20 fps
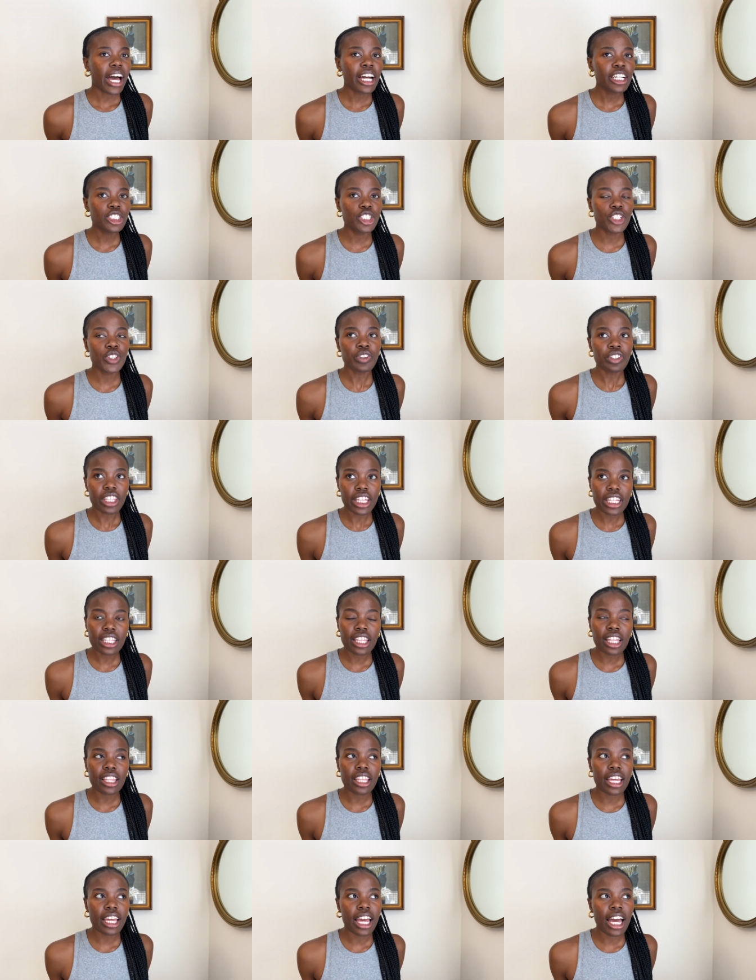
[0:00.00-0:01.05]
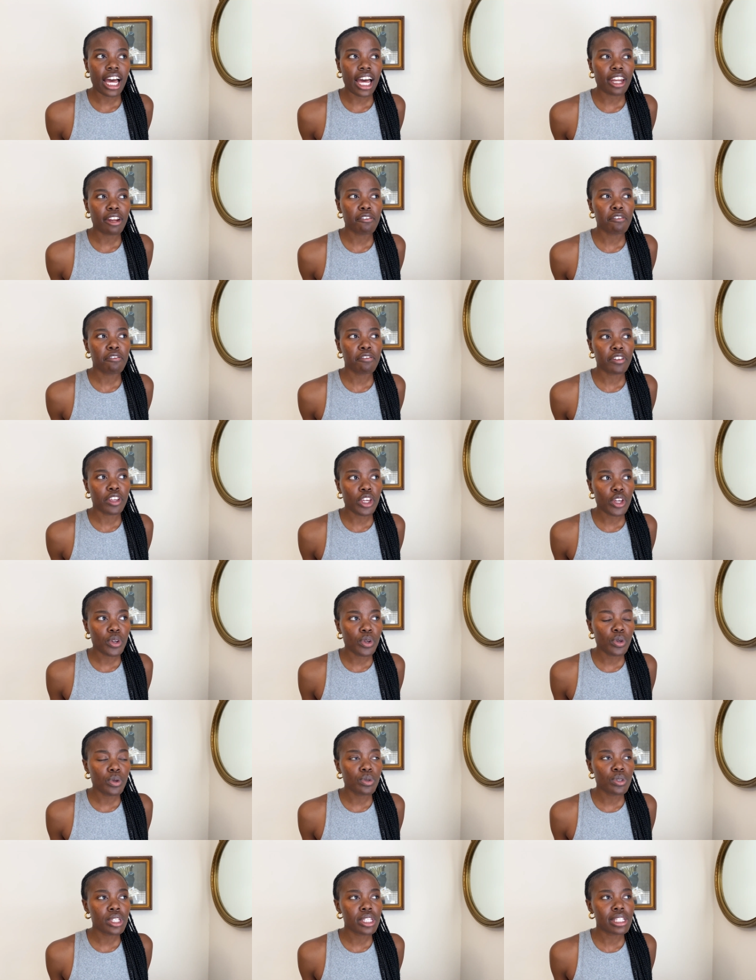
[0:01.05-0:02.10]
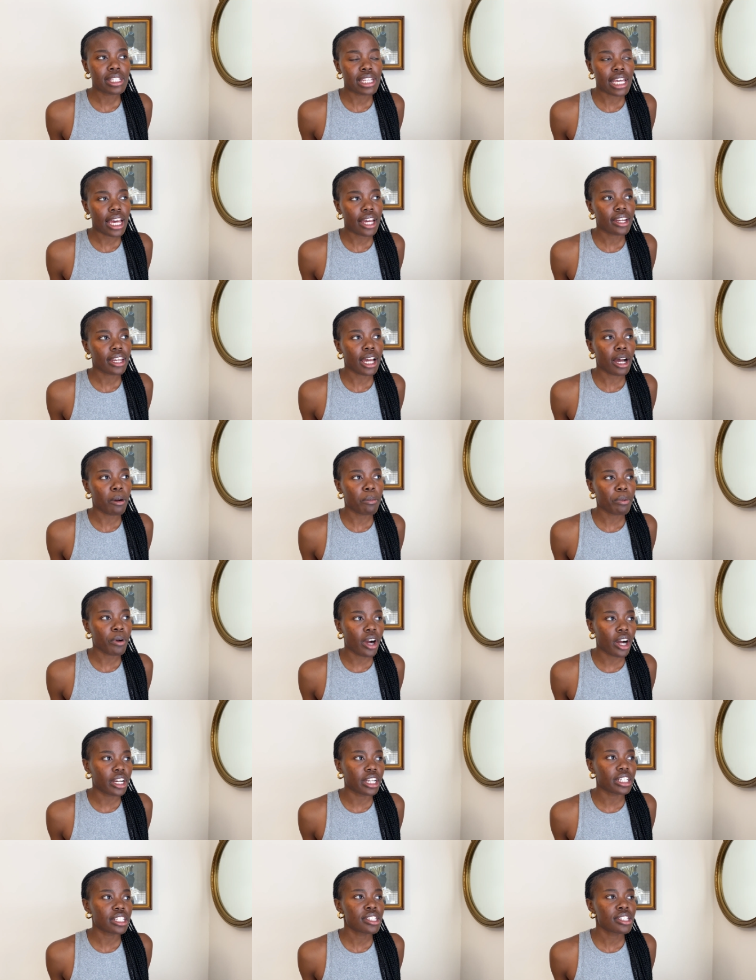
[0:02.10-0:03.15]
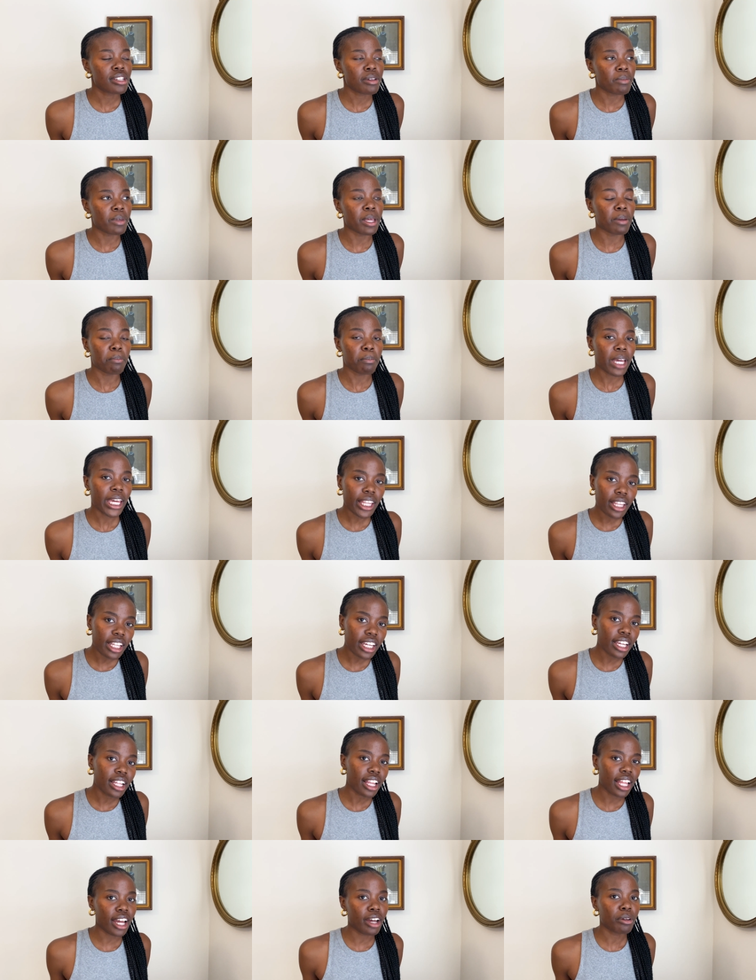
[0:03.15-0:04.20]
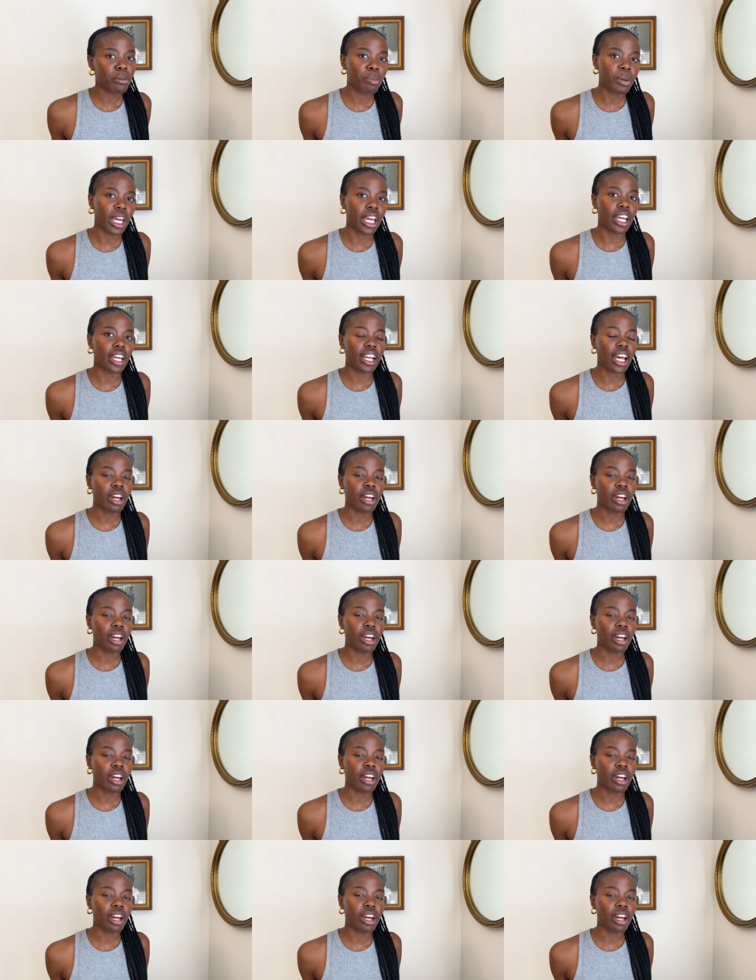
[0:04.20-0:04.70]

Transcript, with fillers: I do think that they had a few standout products to me, mainly Cloud Paint.